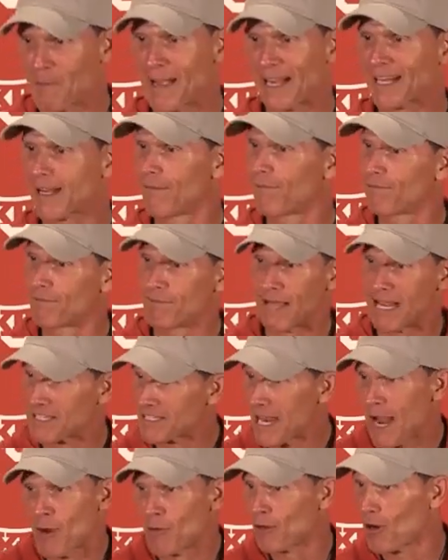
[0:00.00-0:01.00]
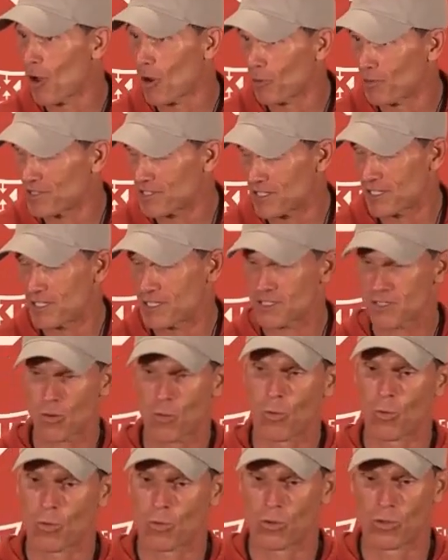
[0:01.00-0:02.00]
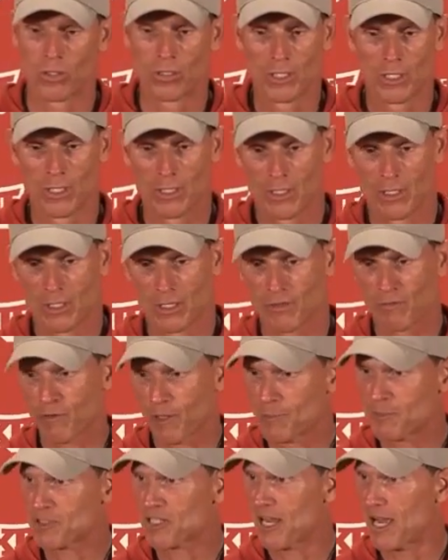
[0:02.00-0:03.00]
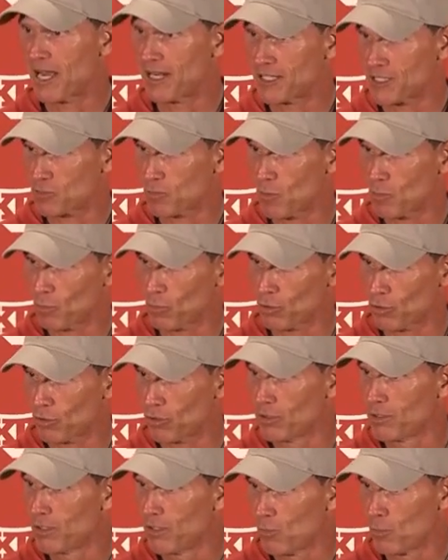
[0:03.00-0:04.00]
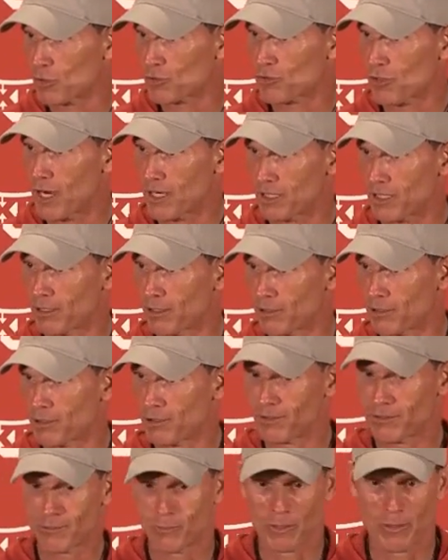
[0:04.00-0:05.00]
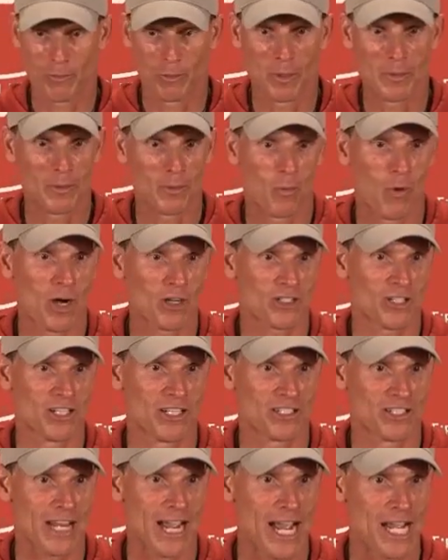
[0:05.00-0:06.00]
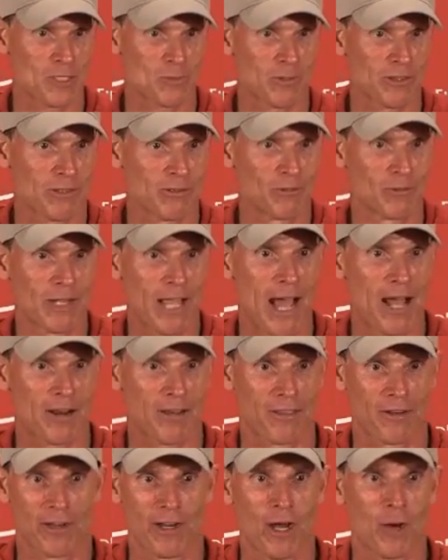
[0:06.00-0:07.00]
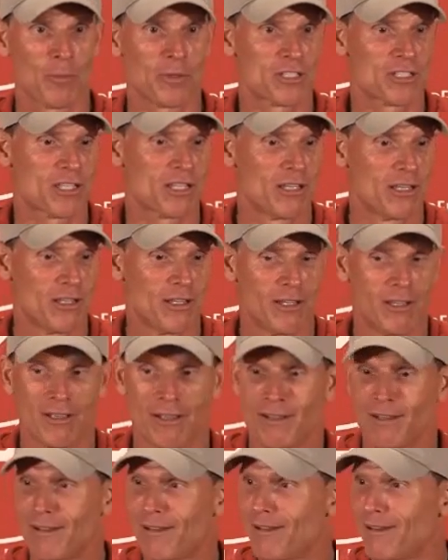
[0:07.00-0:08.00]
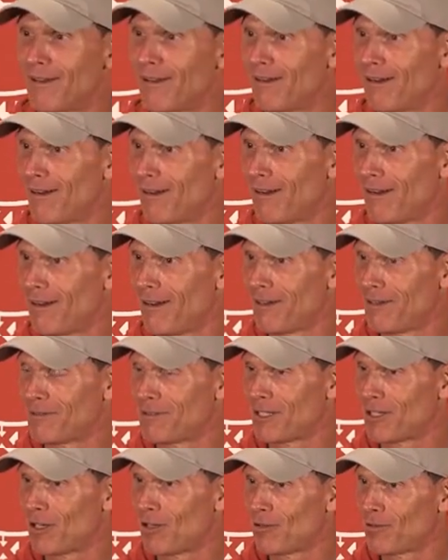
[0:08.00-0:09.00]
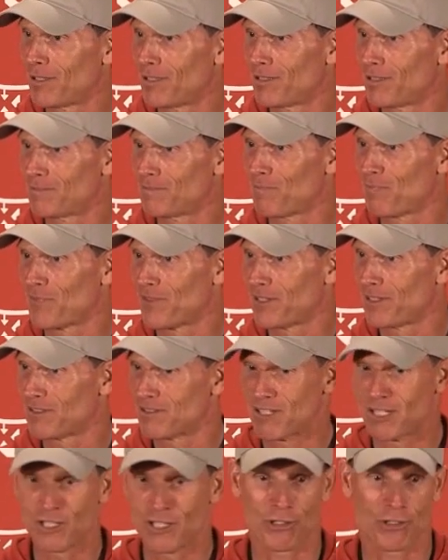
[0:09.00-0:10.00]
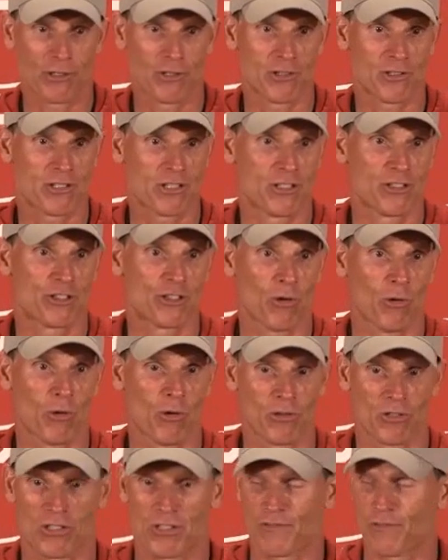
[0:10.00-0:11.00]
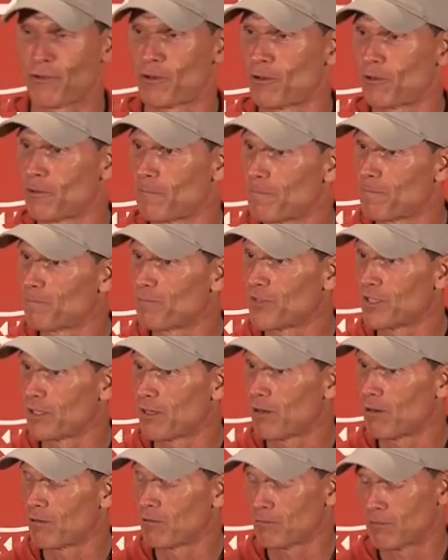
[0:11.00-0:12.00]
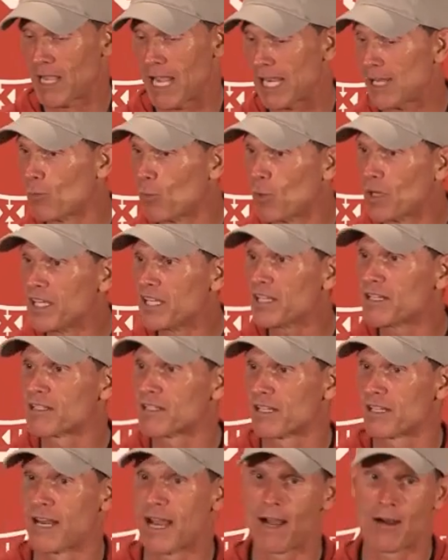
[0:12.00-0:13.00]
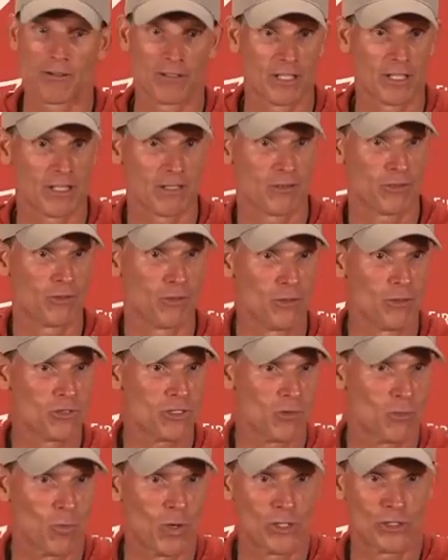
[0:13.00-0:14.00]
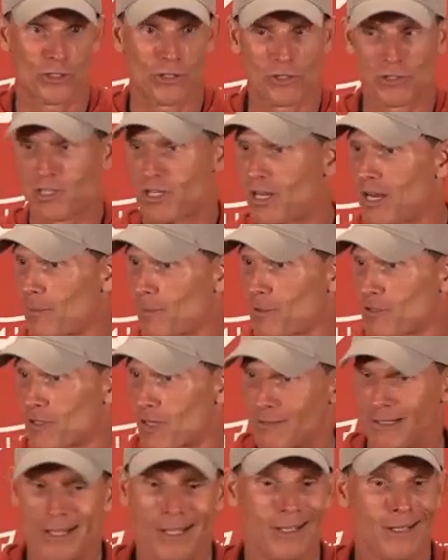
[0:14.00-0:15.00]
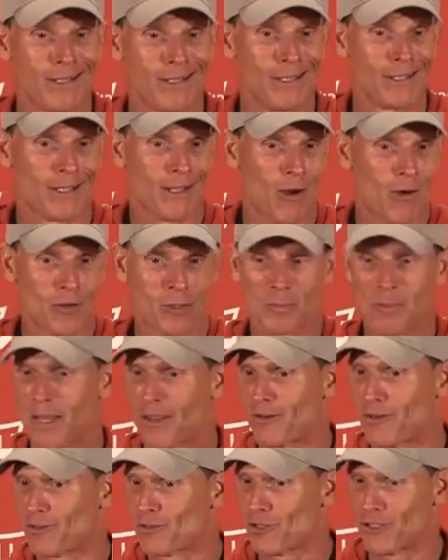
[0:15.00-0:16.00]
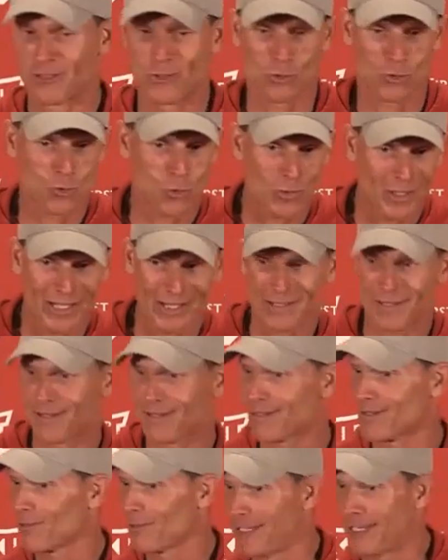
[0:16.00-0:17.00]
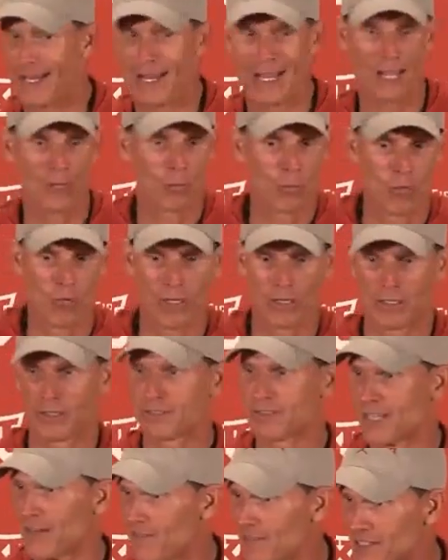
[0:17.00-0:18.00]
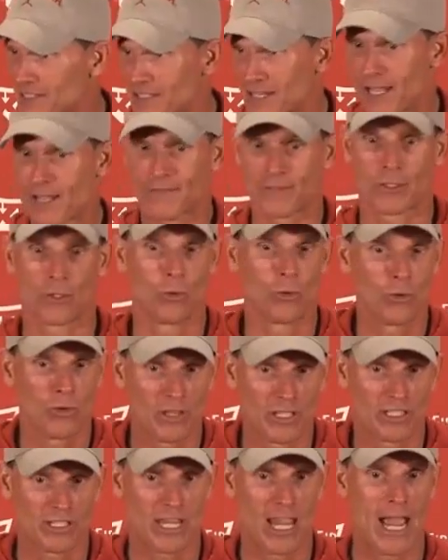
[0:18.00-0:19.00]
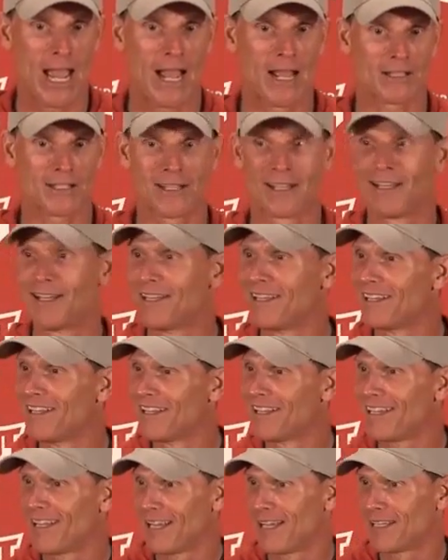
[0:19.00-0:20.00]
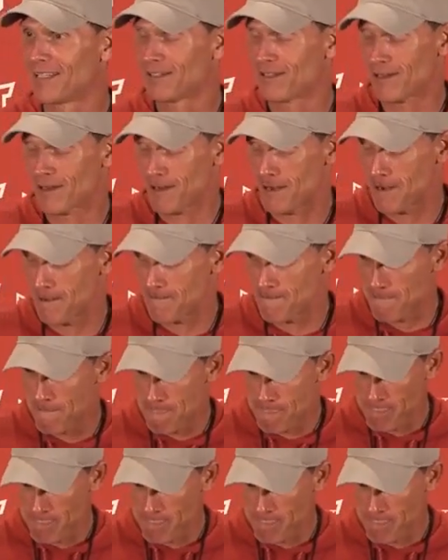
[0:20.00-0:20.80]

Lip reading: back, that's how it always is. Or the flip side is when we're trying to learn, we've been watching these guys with out of their helmets, you know, in t-shirts and shorts for, you know, 8 weeks. And now you get who's in what jersey numbers. I'm calling them by their jersey, 26, 29, 1, 77. Who are these guys? And